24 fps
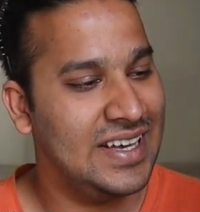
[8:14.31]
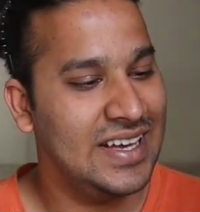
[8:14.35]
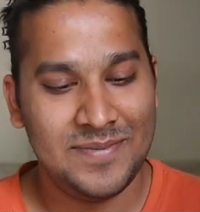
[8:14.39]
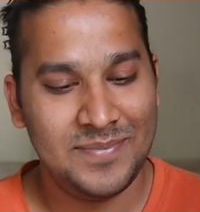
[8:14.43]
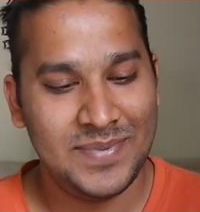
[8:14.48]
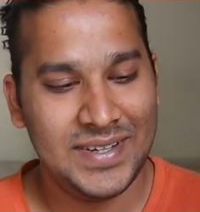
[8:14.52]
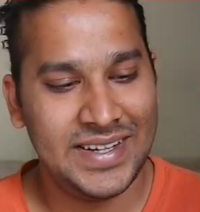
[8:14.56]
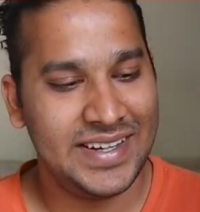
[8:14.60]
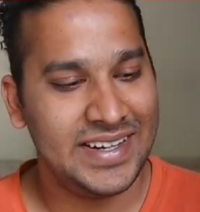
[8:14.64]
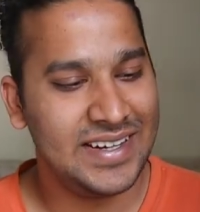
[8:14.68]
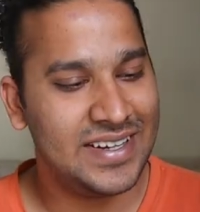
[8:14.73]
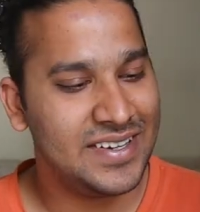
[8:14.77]

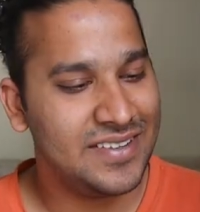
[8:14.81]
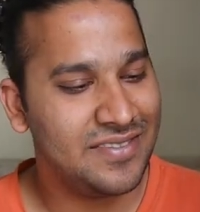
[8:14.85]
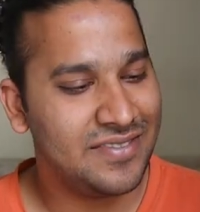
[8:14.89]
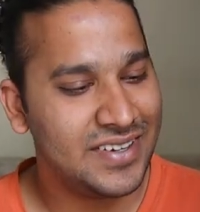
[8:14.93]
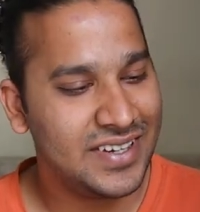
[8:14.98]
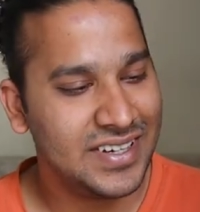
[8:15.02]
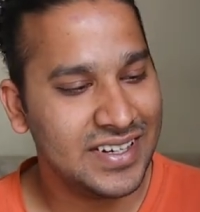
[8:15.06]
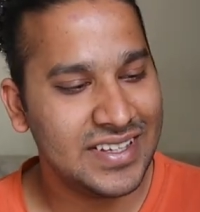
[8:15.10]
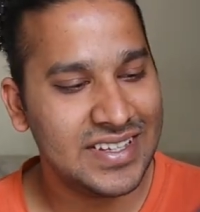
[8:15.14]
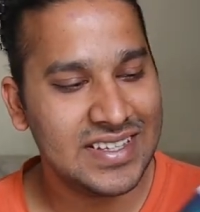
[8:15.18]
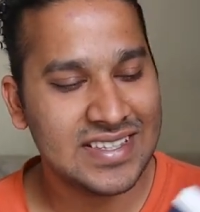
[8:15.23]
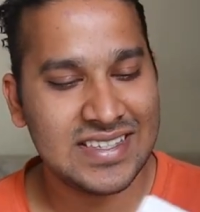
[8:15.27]
Completely
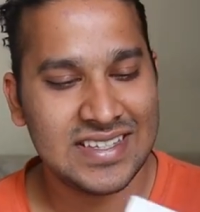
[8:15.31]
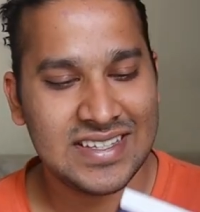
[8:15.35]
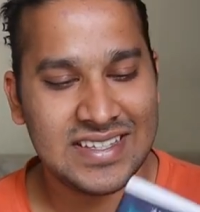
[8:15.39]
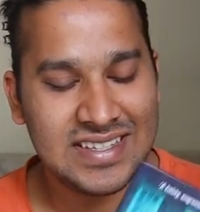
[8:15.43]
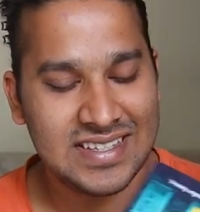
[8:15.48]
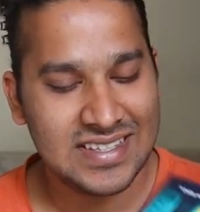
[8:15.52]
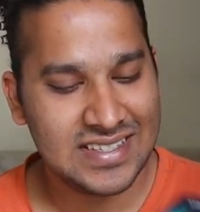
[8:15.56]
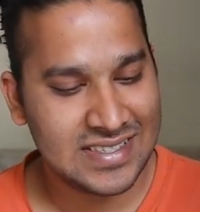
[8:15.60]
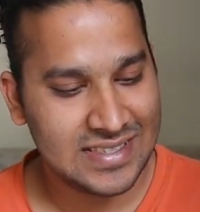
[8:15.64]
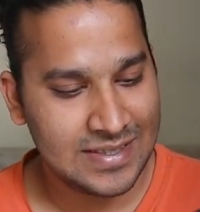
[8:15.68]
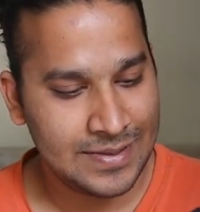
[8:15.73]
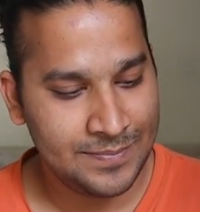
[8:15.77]
different. This
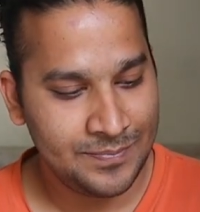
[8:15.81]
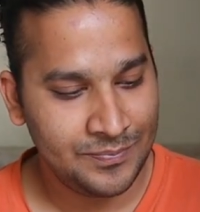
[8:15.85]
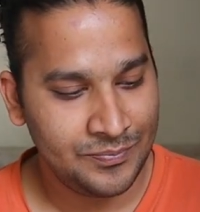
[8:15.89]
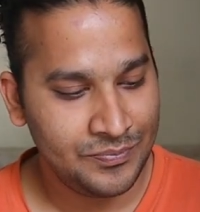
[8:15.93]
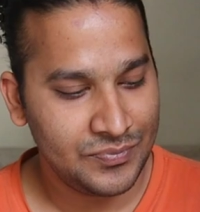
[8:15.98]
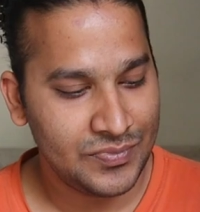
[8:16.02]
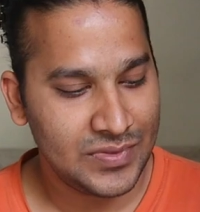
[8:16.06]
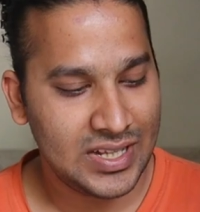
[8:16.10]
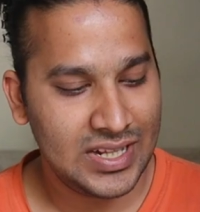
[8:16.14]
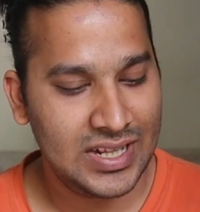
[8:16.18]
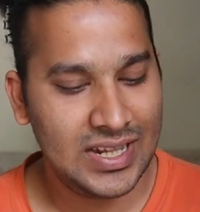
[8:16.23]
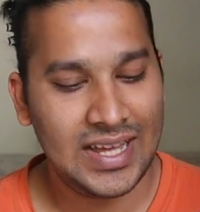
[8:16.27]
is
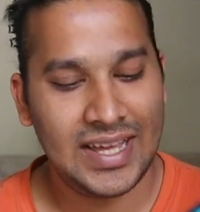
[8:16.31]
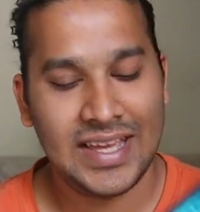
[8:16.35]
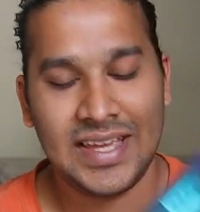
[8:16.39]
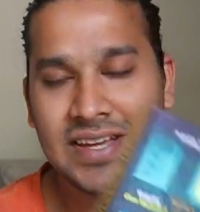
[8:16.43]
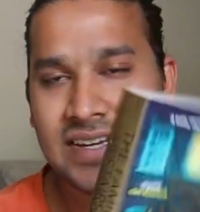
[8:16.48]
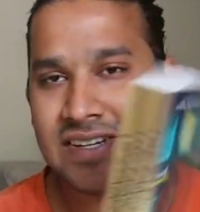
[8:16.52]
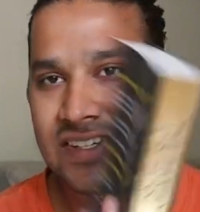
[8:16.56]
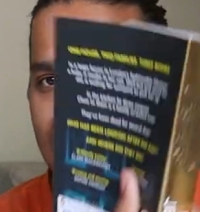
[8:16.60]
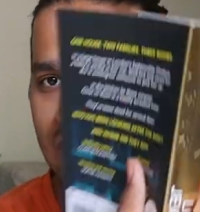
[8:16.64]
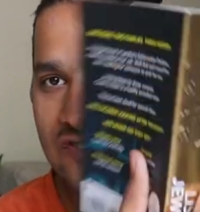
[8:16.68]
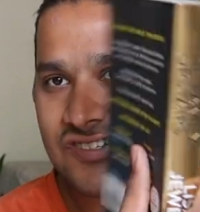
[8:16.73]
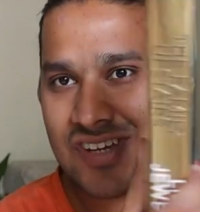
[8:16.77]

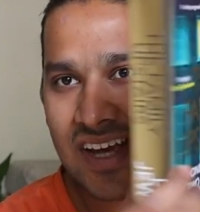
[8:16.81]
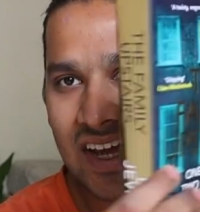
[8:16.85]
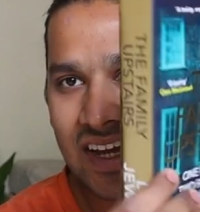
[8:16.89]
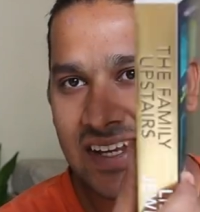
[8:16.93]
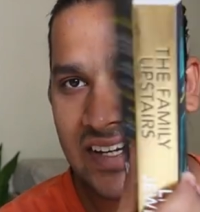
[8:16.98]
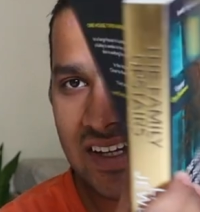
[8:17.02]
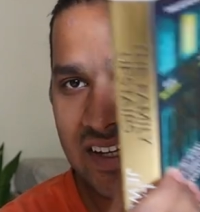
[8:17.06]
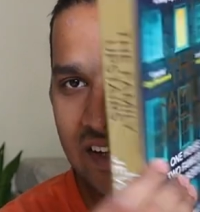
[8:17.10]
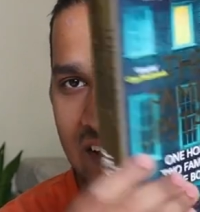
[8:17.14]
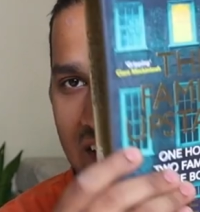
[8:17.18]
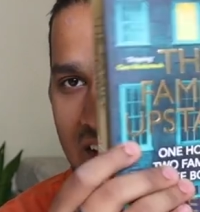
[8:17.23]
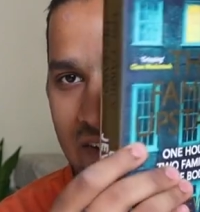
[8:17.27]
like
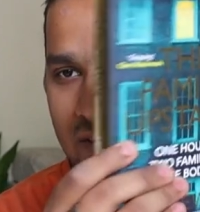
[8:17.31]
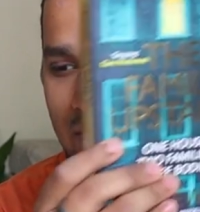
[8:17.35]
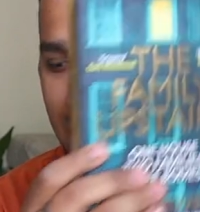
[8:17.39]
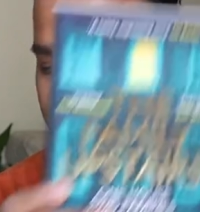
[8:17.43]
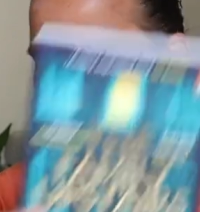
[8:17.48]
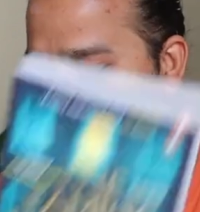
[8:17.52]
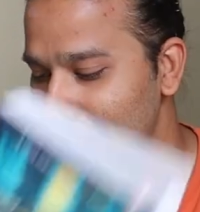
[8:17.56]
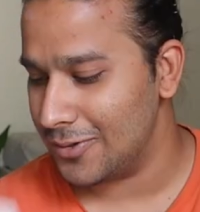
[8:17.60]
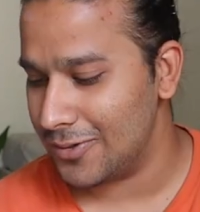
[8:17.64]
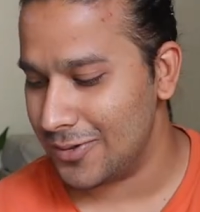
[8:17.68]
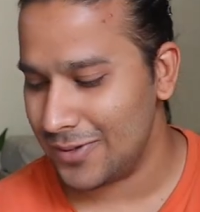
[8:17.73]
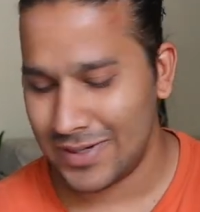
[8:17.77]
shiny and
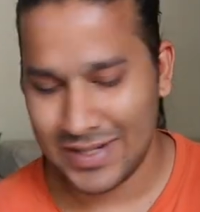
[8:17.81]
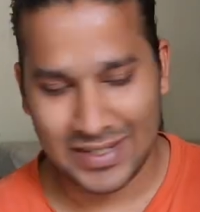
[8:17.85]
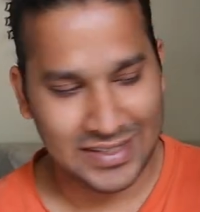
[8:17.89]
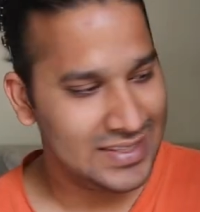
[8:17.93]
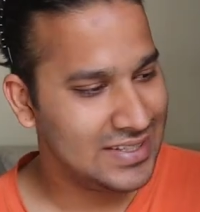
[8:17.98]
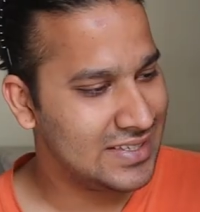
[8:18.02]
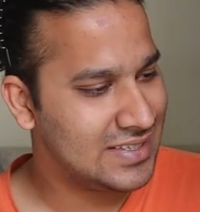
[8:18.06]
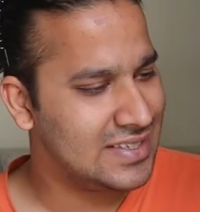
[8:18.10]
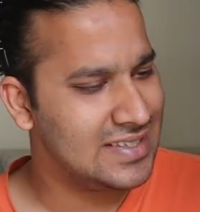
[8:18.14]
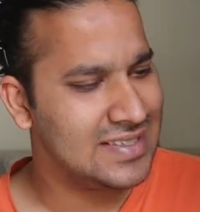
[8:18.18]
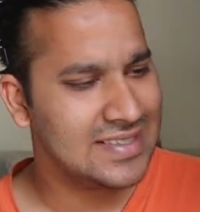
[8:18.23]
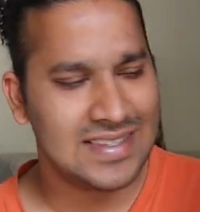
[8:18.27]
gold, and
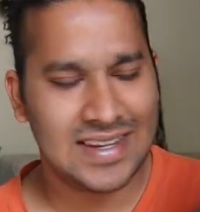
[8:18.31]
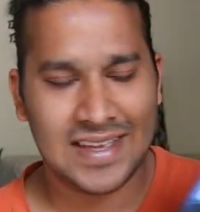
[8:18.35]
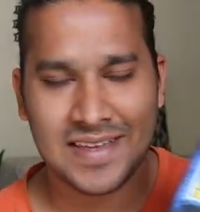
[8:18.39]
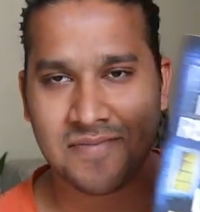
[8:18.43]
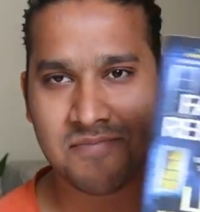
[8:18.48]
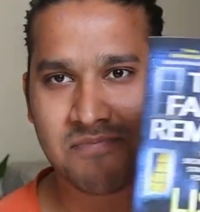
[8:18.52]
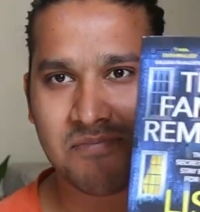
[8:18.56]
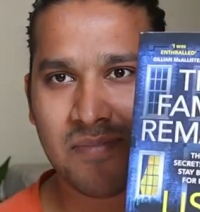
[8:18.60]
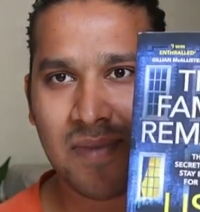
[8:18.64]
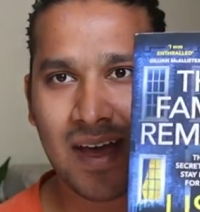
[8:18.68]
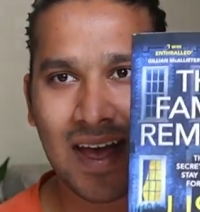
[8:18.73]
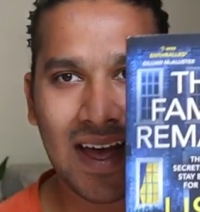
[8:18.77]
this is
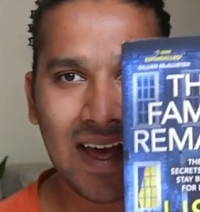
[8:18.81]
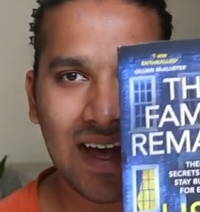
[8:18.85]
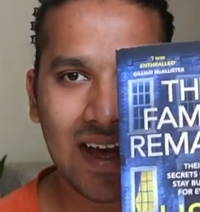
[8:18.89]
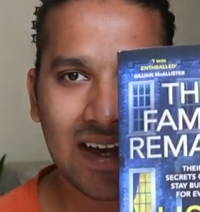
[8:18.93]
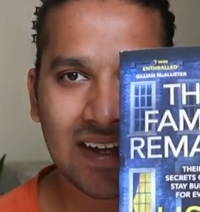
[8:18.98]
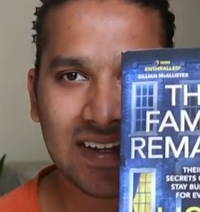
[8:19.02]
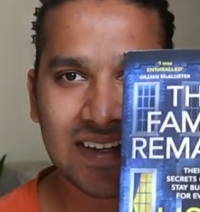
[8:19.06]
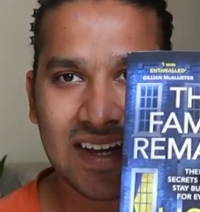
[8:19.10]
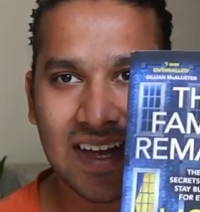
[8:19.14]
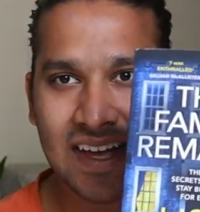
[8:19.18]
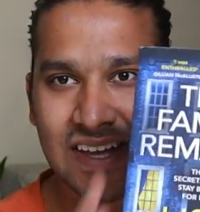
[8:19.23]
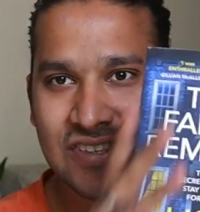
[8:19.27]
like
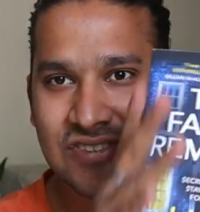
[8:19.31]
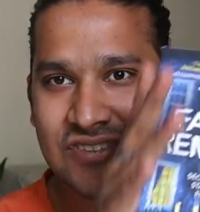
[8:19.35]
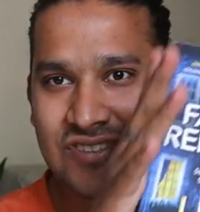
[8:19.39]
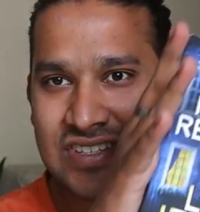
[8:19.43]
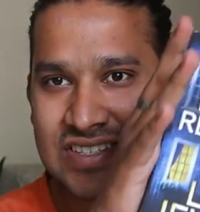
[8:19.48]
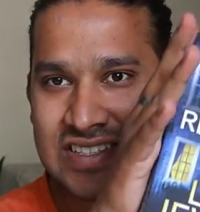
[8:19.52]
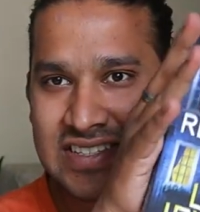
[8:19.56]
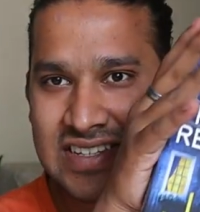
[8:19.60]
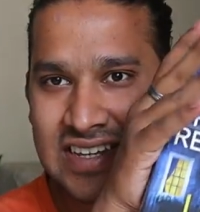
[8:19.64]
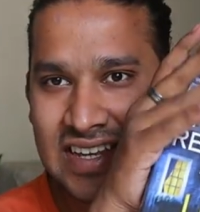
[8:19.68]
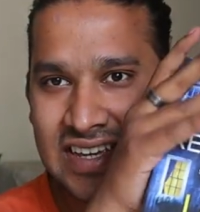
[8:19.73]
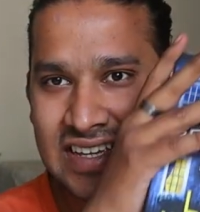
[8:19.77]
matte and
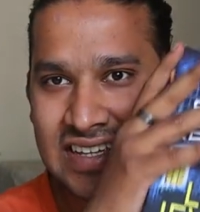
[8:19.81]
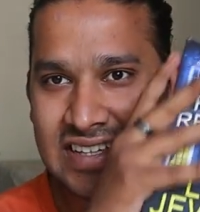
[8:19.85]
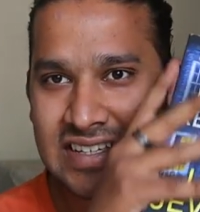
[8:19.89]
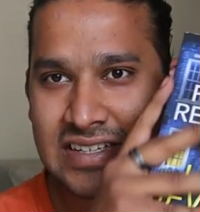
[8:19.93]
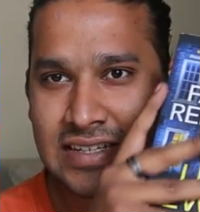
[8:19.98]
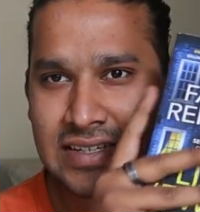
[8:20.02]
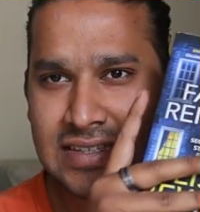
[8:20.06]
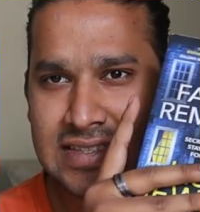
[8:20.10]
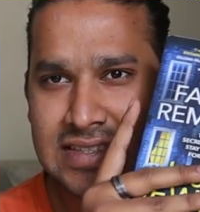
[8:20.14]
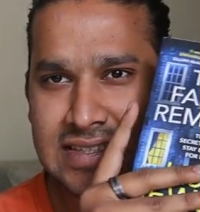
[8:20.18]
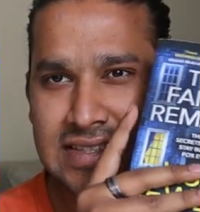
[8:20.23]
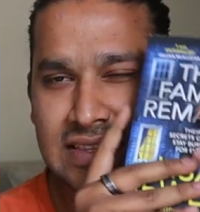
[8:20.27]
just like
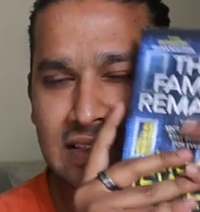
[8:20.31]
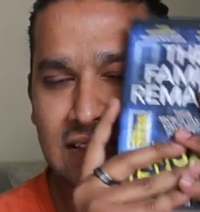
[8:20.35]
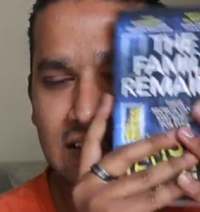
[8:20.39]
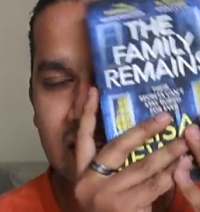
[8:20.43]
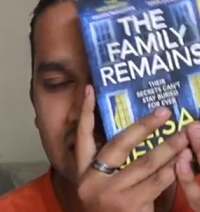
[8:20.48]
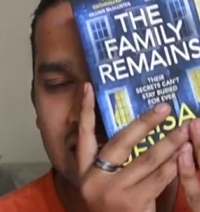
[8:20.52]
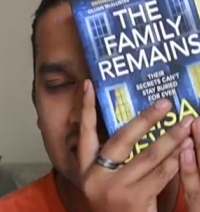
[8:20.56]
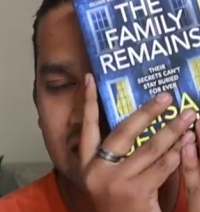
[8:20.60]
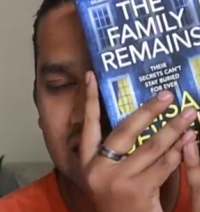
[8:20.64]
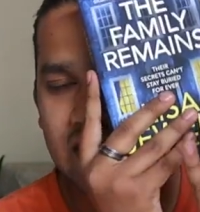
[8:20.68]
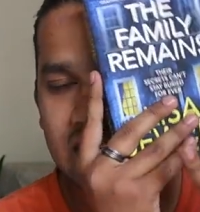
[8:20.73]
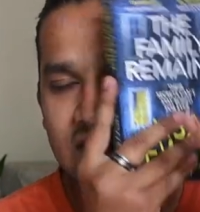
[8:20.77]

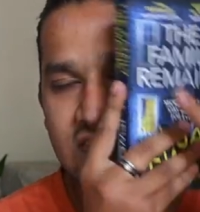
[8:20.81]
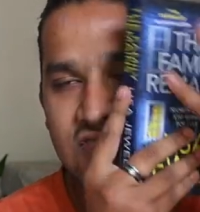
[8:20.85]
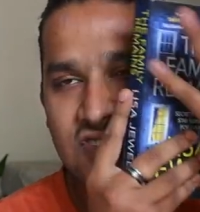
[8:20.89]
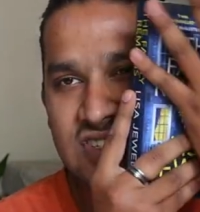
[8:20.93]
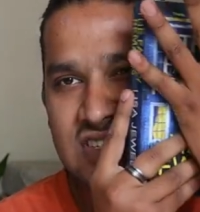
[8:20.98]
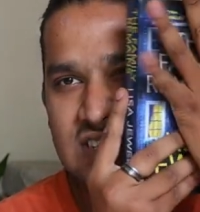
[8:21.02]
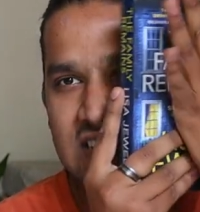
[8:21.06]
sleek, and